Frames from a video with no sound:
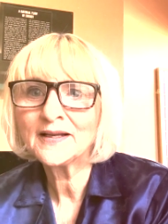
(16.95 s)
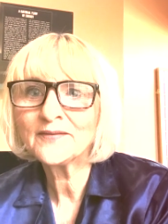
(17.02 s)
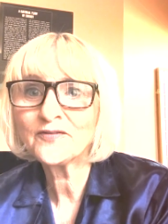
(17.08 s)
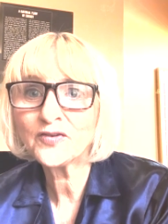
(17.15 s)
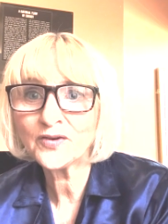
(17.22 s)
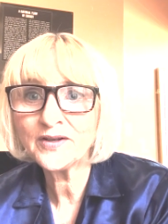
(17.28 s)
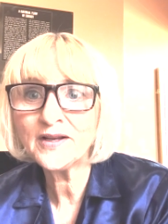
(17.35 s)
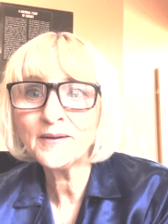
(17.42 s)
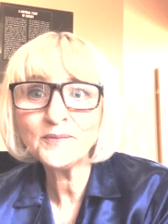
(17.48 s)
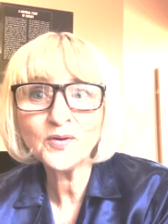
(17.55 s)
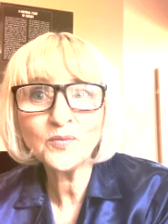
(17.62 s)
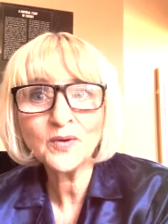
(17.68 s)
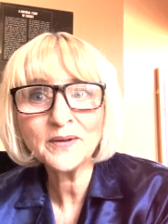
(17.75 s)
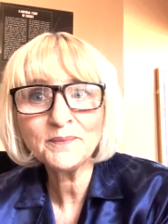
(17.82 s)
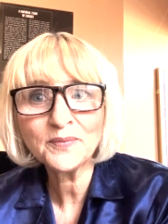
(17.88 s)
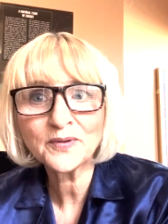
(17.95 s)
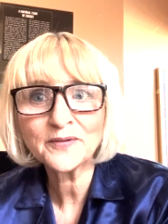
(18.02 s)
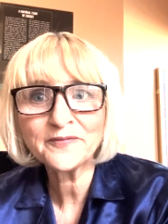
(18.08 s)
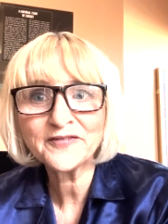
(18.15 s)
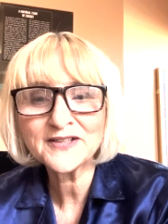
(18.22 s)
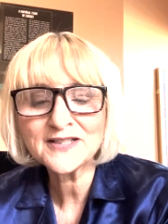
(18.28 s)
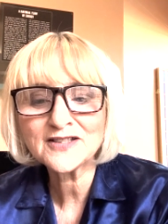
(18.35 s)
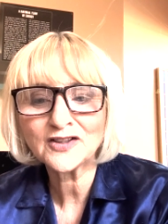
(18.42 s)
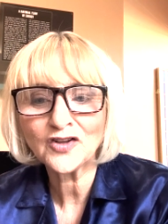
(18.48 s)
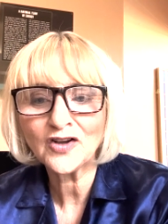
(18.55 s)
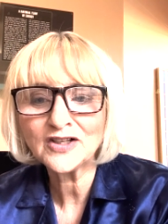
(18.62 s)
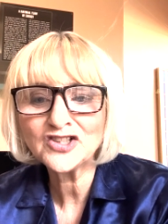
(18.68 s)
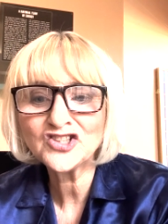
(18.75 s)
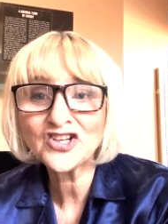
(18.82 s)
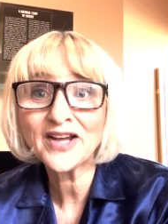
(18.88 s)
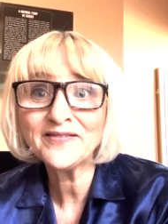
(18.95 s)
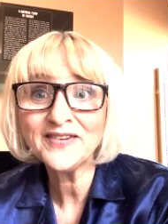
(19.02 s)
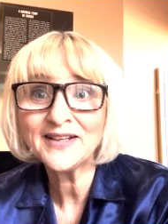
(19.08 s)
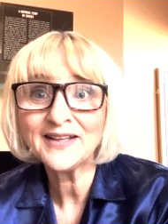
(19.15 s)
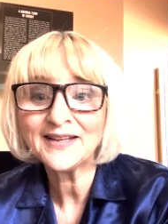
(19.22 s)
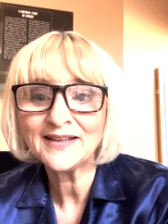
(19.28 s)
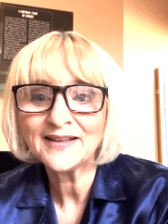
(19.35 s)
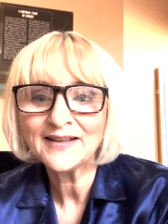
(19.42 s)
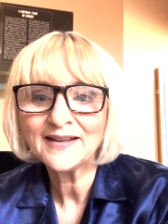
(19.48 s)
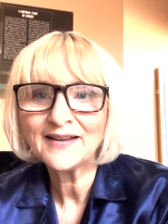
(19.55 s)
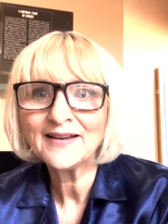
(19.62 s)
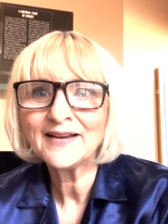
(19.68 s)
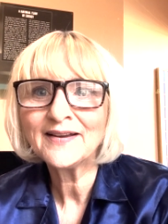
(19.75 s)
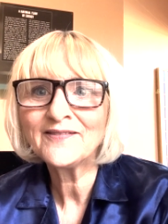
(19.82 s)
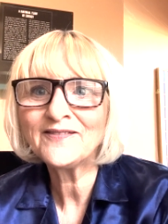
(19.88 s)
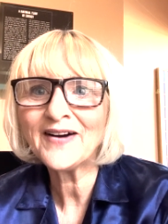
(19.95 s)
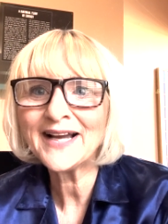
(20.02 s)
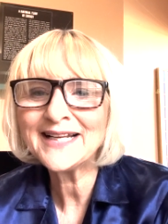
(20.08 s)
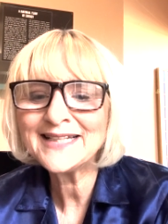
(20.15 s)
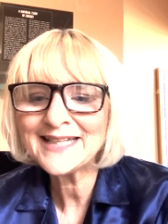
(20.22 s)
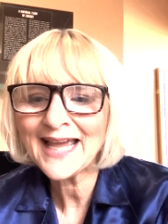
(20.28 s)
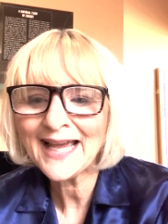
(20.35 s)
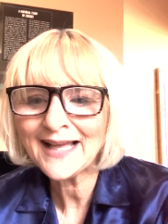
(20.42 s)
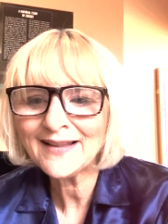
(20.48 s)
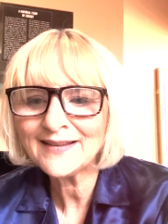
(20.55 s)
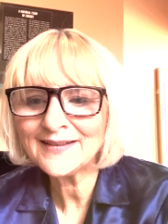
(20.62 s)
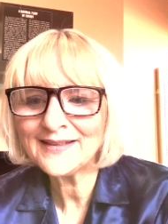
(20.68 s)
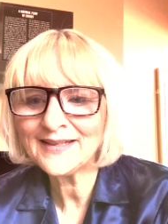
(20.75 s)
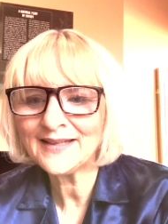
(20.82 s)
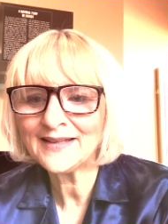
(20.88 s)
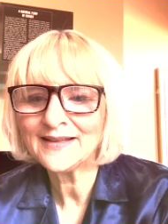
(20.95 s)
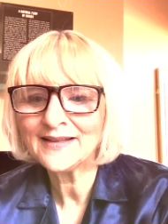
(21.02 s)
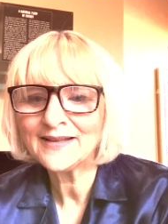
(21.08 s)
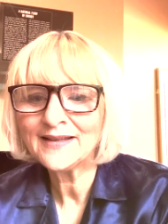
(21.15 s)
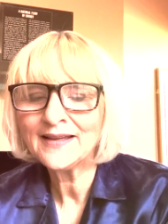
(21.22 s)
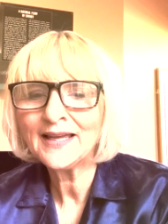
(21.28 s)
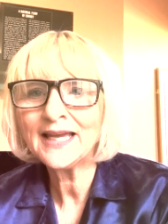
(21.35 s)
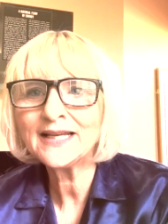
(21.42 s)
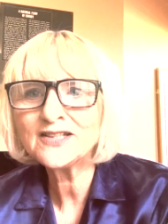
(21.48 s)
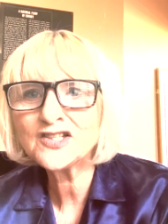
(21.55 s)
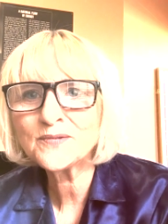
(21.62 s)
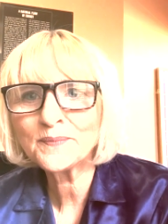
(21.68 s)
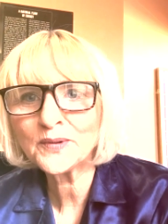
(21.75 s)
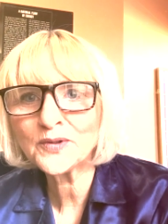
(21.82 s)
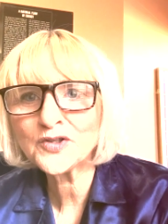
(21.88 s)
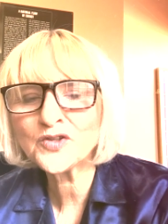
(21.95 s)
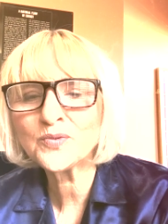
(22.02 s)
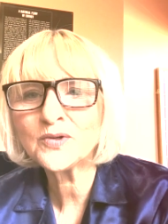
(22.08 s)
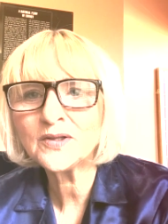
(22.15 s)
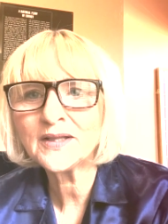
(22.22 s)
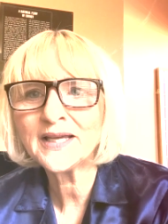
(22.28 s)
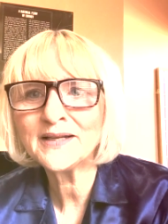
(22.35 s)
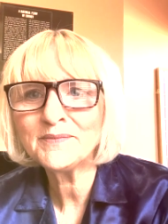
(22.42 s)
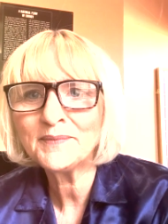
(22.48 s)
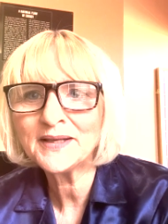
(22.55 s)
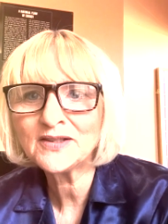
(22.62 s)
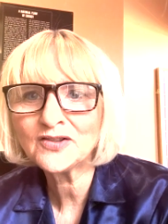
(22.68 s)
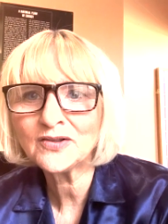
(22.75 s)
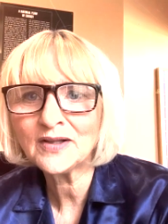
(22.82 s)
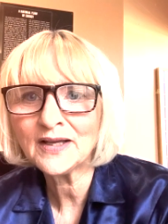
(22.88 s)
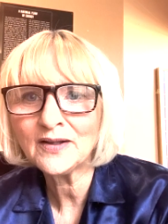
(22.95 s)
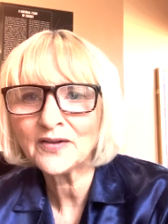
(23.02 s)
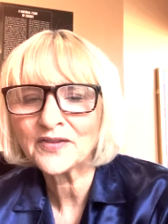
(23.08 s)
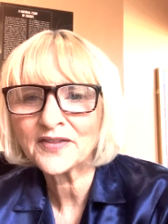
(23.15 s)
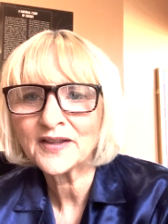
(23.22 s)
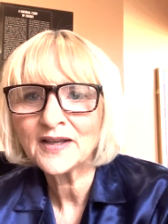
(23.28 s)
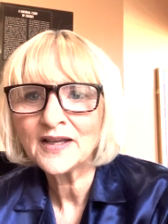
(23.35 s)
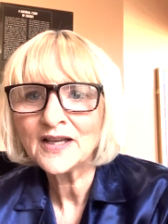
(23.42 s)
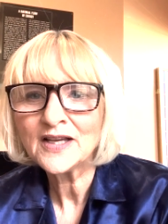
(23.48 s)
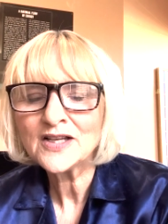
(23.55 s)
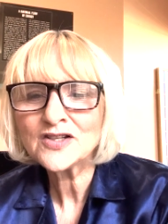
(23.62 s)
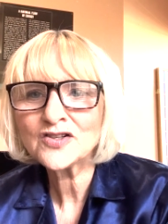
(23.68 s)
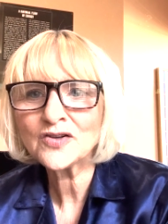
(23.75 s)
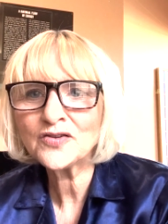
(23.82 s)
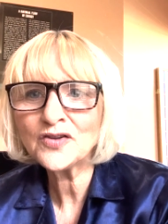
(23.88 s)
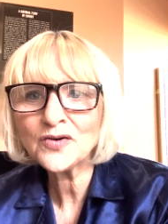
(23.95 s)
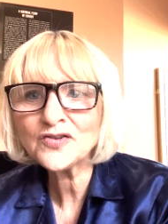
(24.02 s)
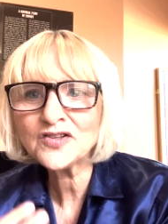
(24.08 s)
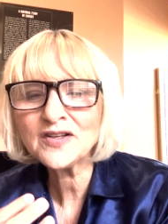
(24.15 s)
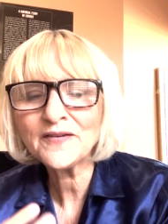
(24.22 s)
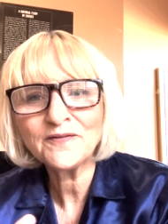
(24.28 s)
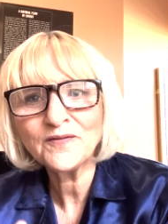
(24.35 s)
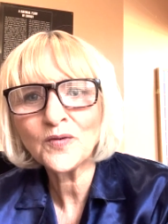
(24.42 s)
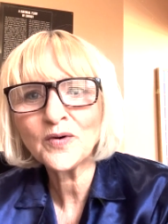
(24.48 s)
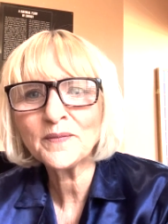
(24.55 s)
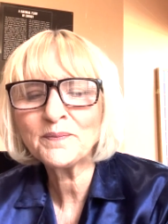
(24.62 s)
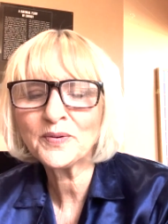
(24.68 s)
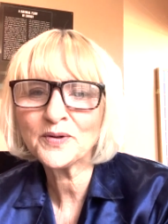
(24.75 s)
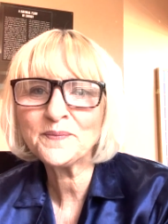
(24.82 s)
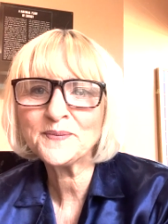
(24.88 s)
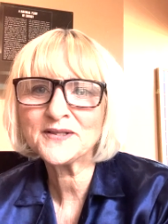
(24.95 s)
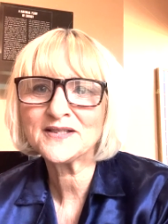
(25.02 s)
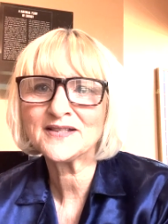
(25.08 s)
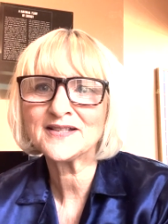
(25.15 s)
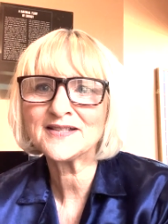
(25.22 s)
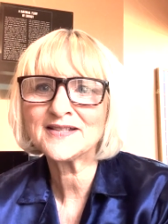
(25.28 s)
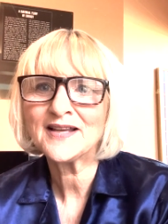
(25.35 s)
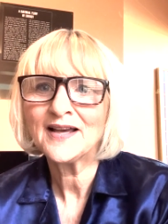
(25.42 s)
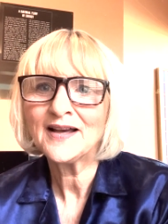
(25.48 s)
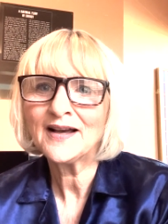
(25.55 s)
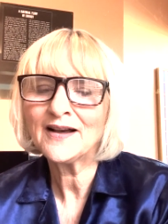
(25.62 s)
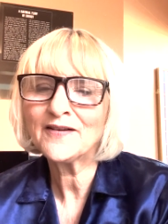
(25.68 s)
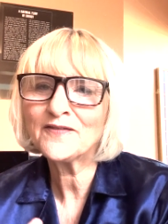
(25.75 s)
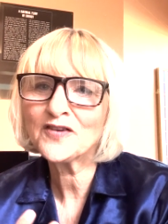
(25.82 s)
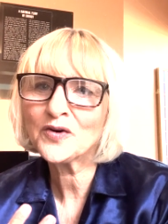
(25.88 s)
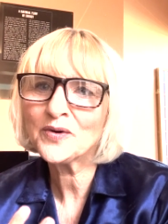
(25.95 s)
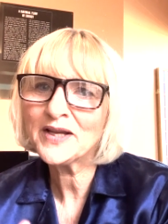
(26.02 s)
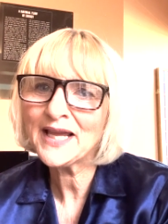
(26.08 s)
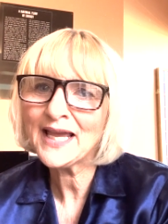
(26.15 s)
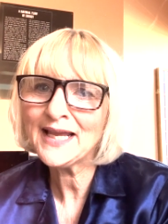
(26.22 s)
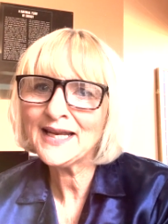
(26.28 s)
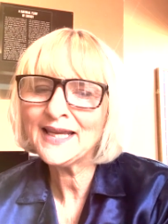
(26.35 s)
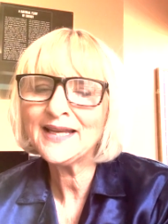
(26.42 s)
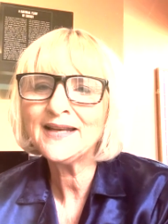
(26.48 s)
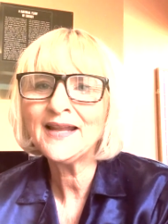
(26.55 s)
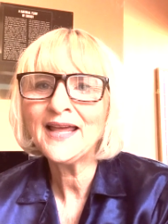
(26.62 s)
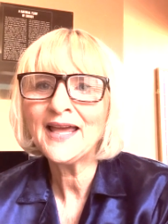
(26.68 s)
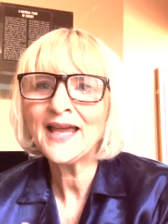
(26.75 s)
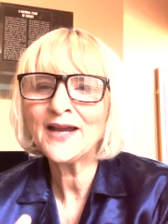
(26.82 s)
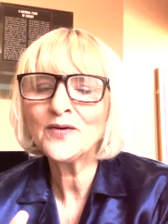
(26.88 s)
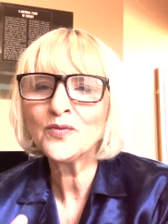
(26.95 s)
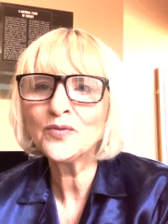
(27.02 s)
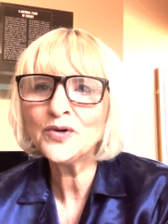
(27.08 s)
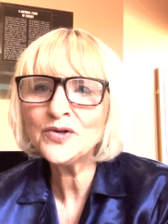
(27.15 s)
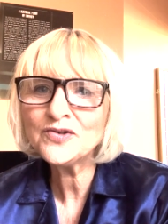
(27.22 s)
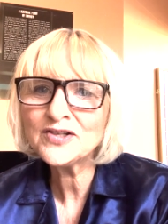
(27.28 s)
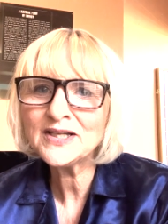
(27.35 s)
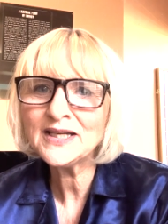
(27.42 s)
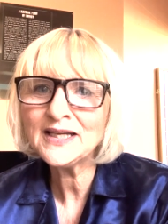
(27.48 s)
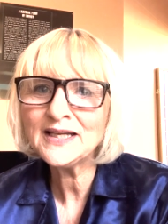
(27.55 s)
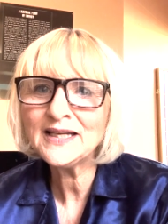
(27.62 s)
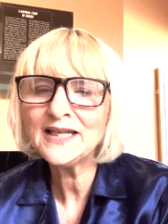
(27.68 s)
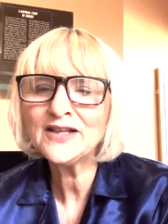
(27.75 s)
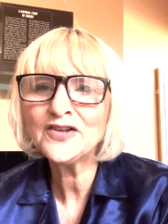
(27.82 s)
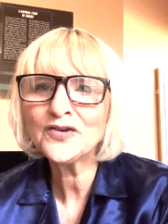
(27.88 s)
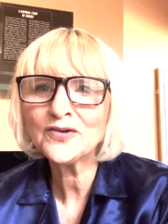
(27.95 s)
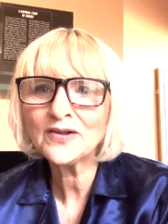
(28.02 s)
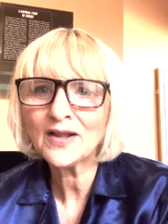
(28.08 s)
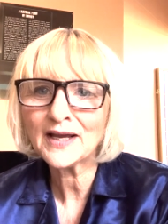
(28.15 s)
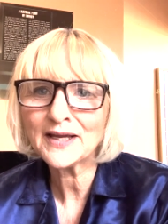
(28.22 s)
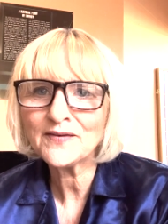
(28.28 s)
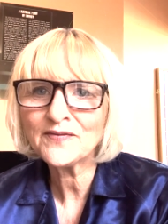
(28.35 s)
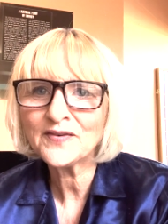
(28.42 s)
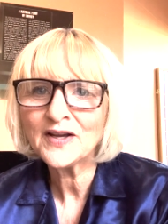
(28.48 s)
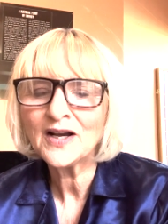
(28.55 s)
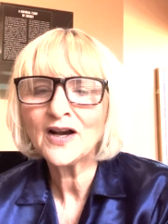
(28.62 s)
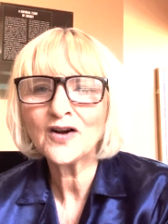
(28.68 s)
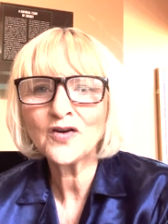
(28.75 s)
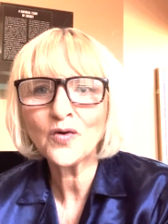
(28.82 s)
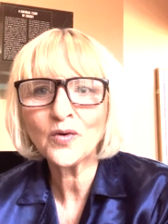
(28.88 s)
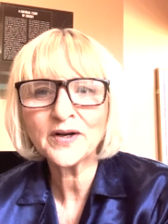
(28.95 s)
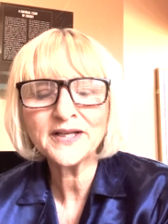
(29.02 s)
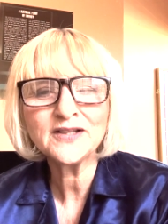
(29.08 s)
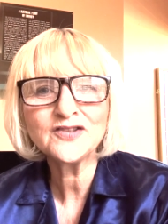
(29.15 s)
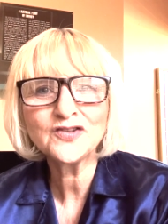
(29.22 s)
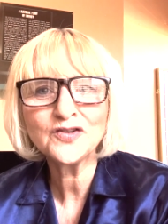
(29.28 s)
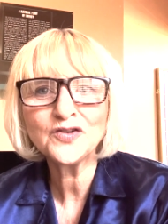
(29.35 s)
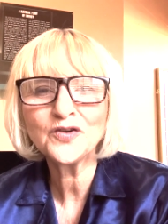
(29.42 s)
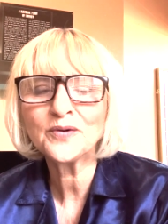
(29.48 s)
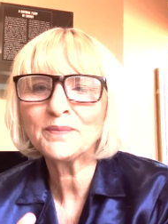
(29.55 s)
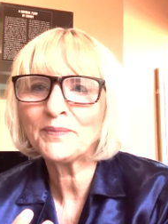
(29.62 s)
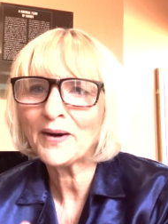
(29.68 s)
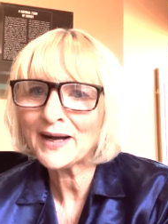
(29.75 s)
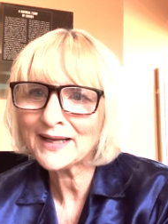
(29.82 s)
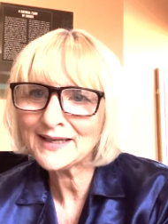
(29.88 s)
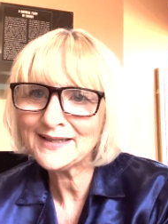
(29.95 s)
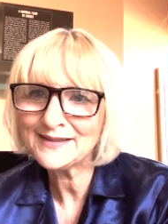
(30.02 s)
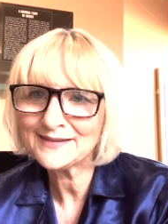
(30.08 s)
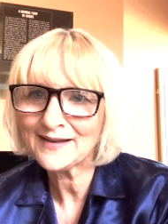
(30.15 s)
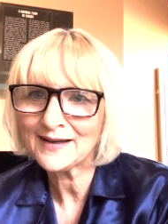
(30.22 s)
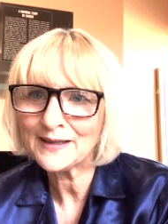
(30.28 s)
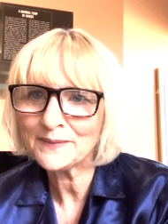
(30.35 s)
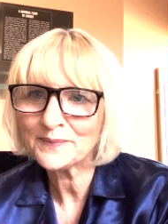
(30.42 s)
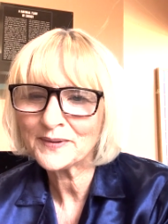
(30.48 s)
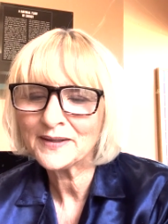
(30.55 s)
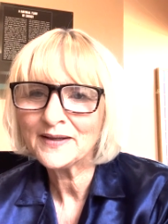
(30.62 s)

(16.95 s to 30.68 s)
For number one purpose, longevity, vitality, and spiritual and mental health. So those are the four purposes of creating a routine in your life according to your body type.